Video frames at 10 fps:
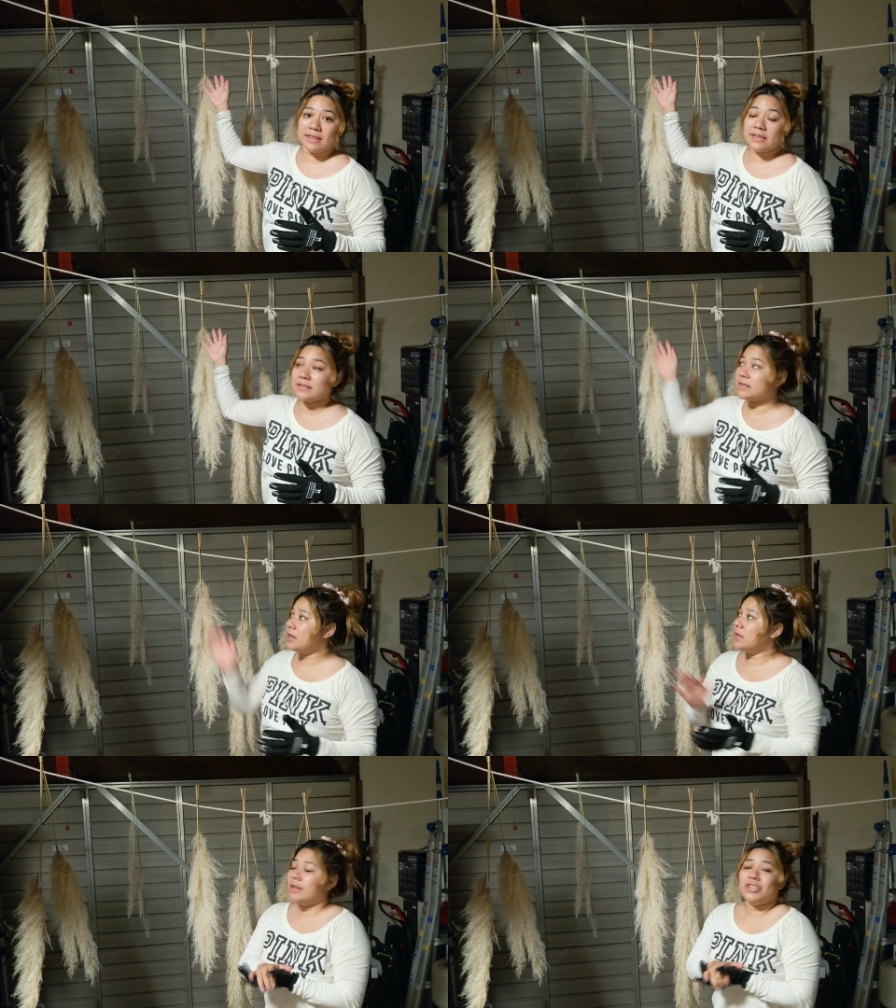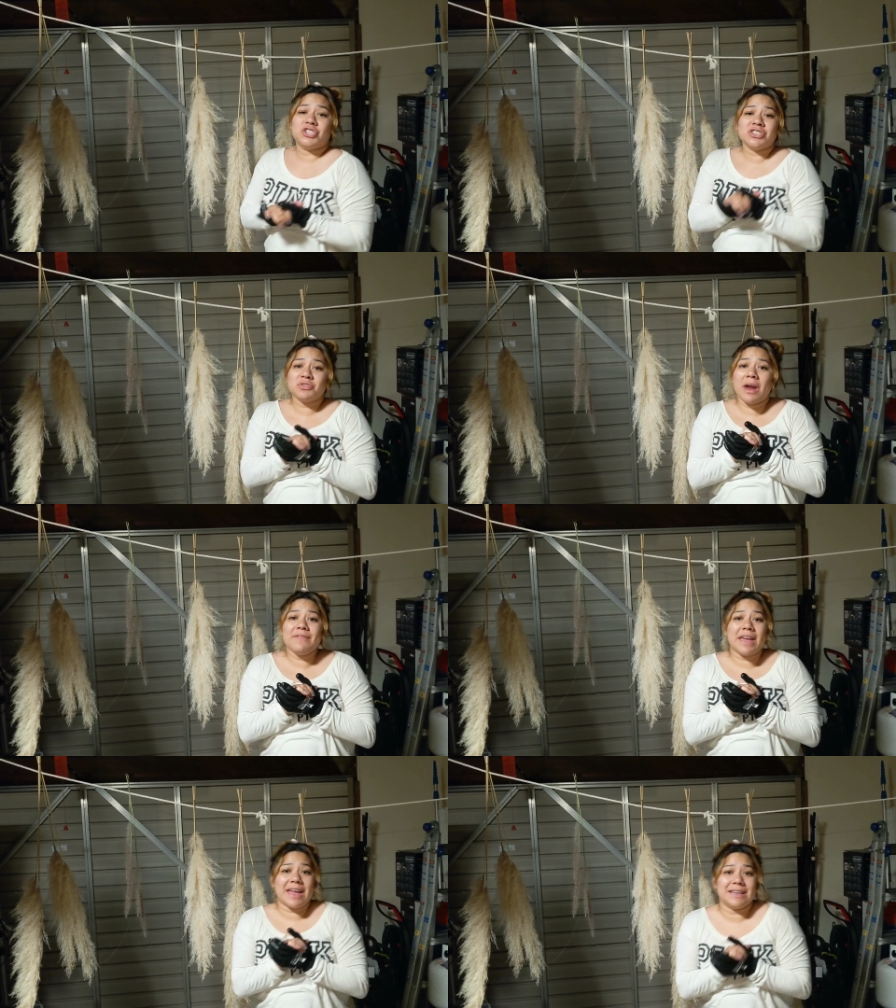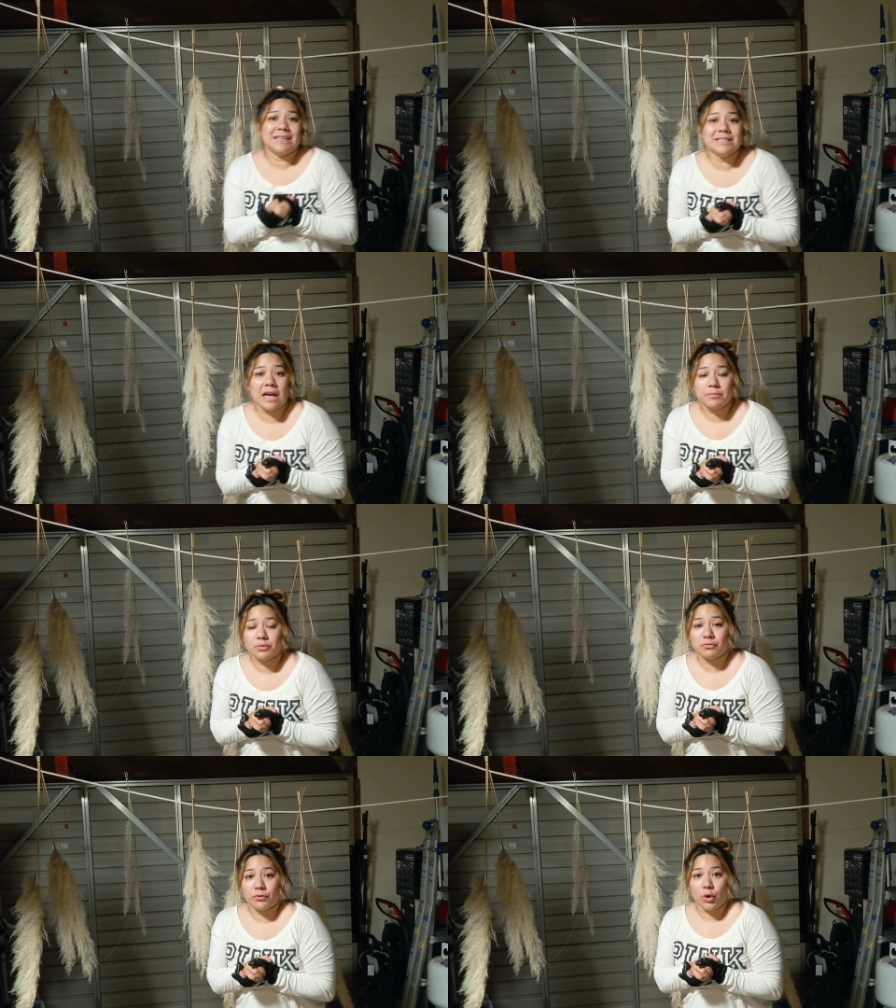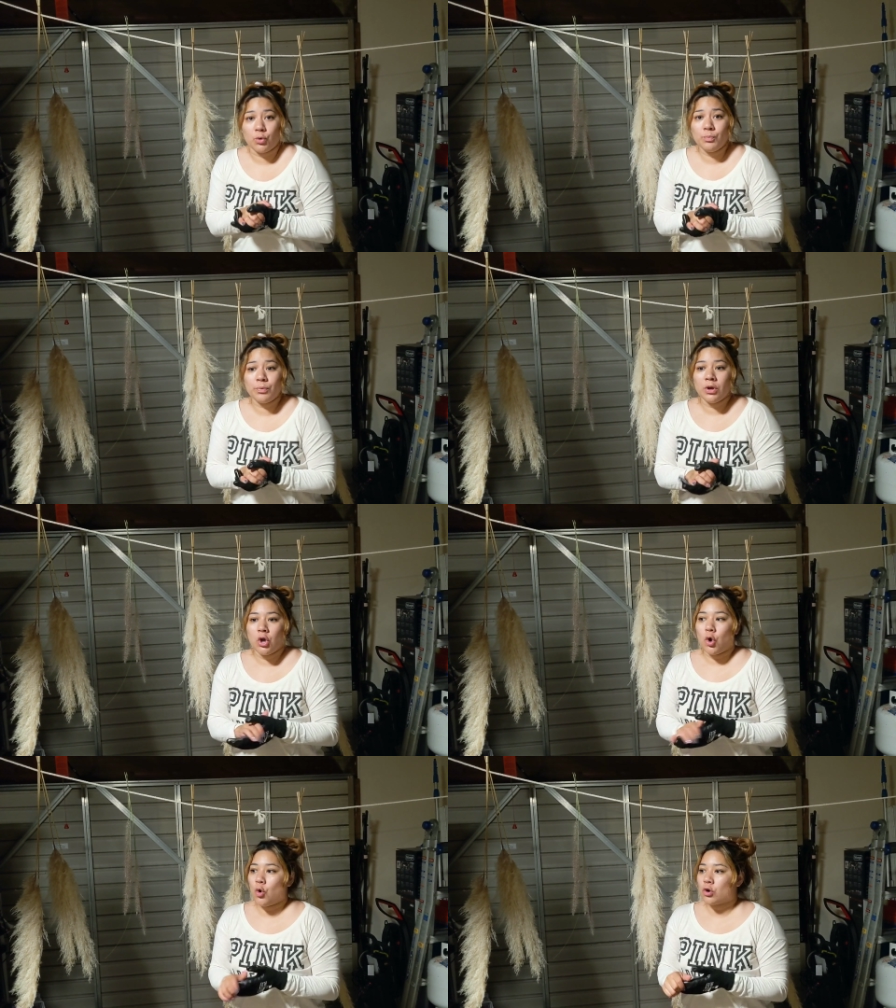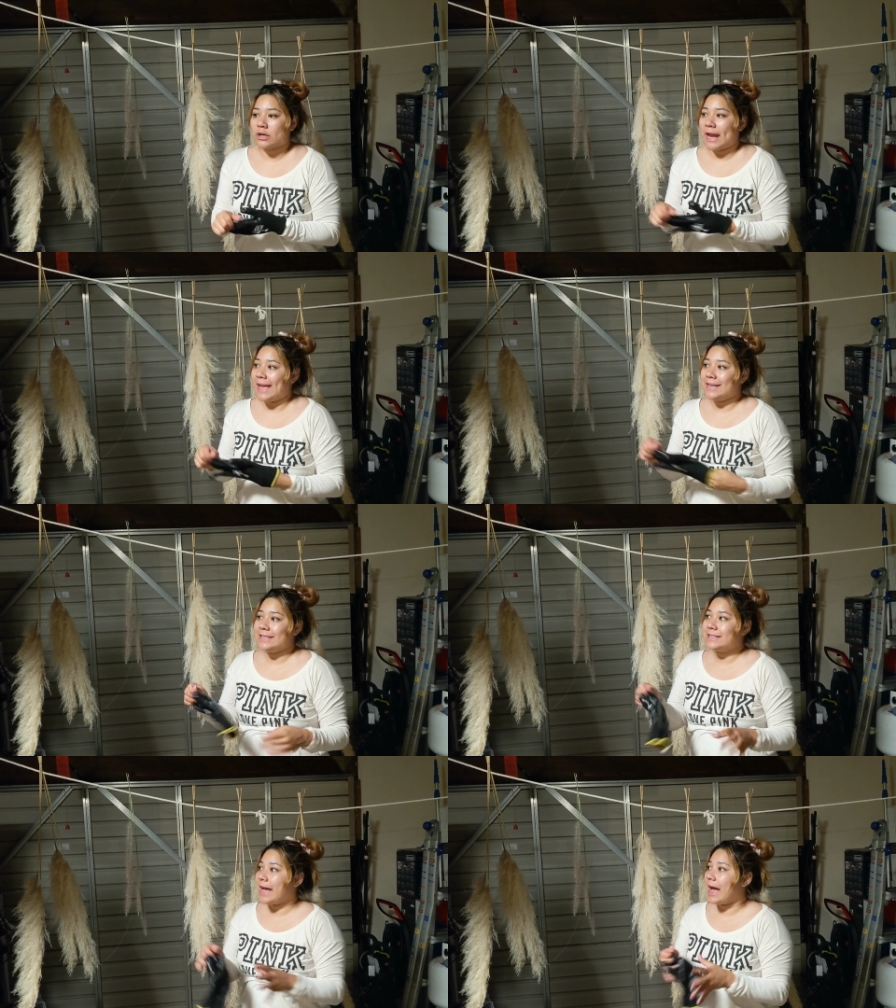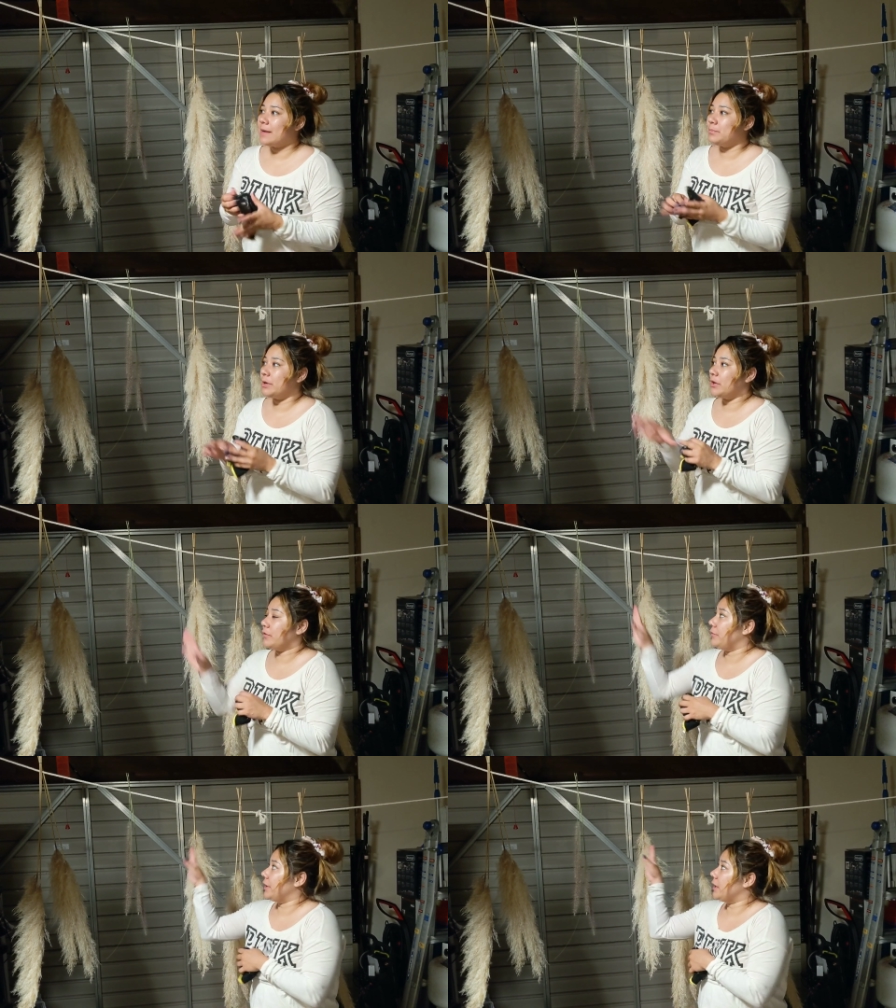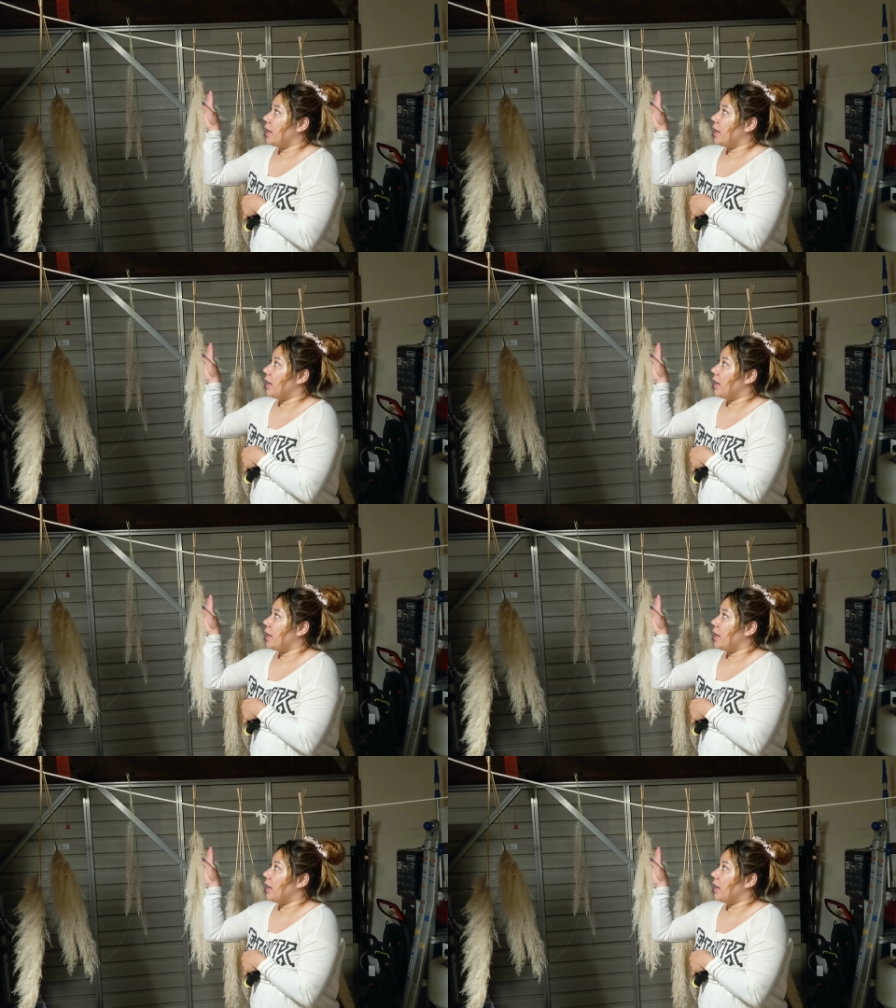hang these, just grab any type of rope or any type of,